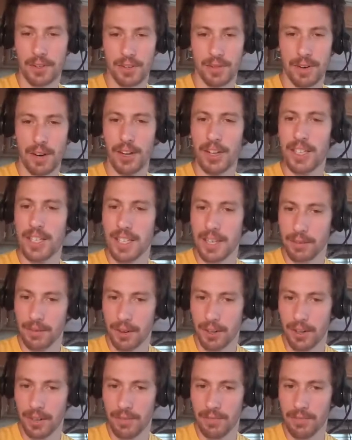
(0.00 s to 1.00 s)
very
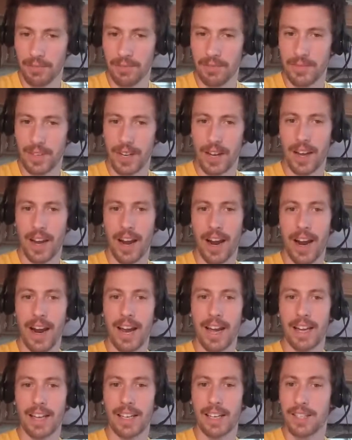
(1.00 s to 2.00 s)
different,
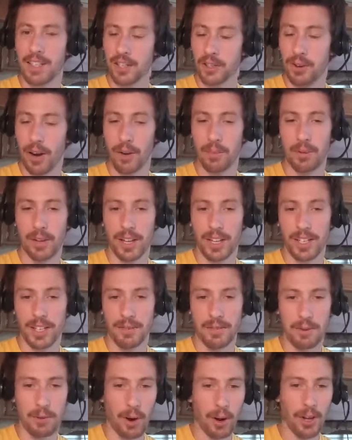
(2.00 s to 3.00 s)
and it's a great place
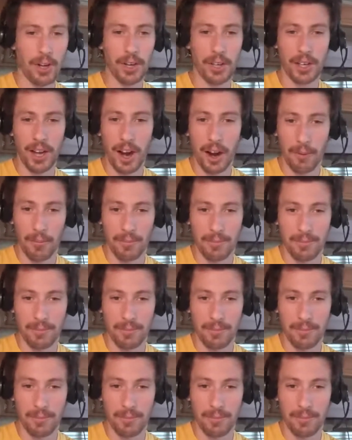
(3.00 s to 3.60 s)
if you want to hook up.